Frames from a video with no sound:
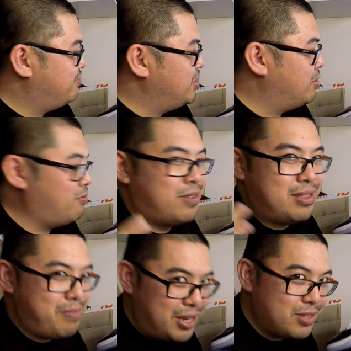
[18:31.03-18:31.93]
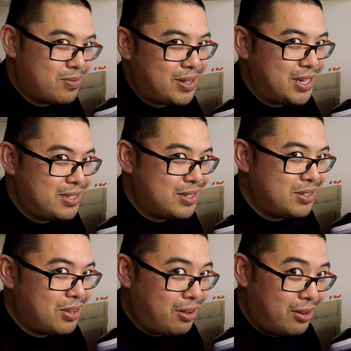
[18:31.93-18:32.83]
yeah, one of the biggest
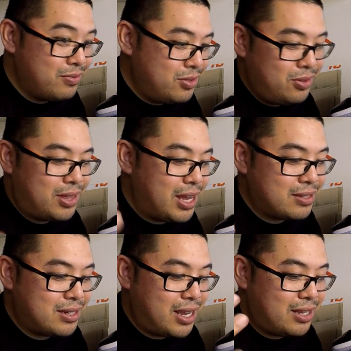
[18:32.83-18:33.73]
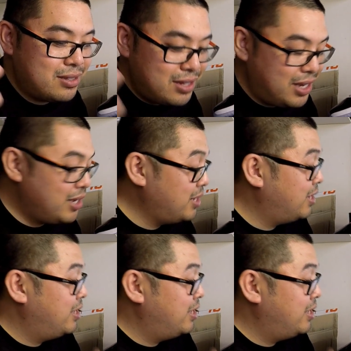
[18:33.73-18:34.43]
releases of 2018,